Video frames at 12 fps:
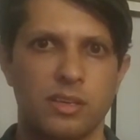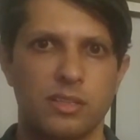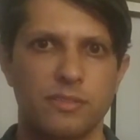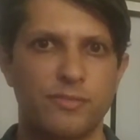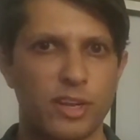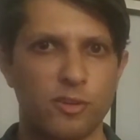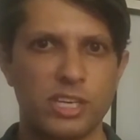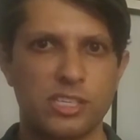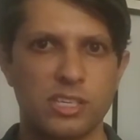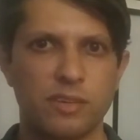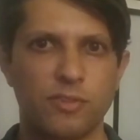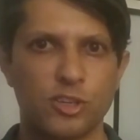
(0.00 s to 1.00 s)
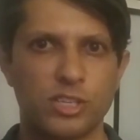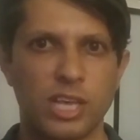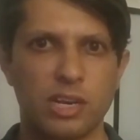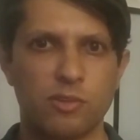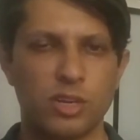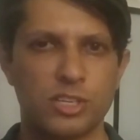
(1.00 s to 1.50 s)
The Federation of
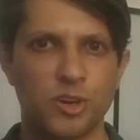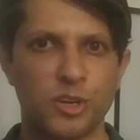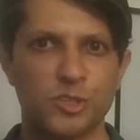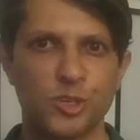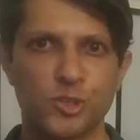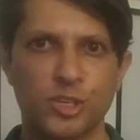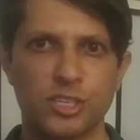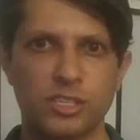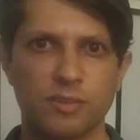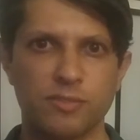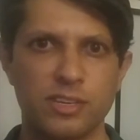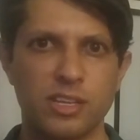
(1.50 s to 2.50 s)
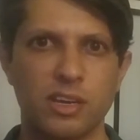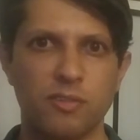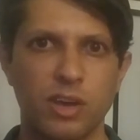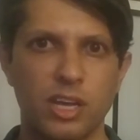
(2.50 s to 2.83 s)
Hotel and Restaurant Associations of India